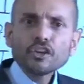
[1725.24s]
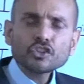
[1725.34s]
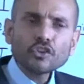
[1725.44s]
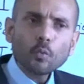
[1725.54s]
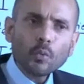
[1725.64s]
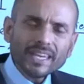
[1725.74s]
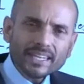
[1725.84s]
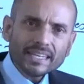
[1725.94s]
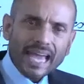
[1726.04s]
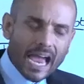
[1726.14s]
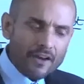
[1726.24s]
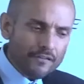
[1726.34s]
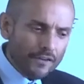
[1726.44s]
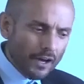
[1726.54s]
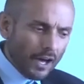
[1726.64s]
so that we can
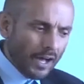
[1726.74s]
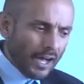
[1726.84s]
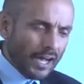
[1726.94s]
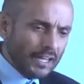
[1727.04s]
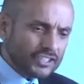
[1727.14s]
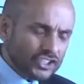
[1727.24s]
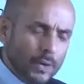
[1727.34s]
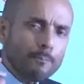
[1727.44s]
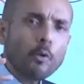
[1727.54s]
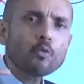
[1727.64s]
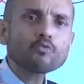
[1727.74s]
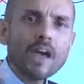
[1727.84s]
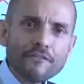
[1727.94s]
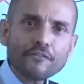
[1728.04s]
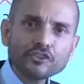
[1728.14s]
have a simple
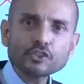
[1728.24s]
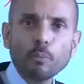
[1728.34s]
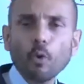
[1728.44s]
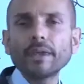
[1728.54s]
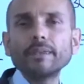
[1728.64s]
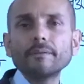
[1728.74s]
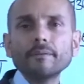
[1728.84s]
reference point,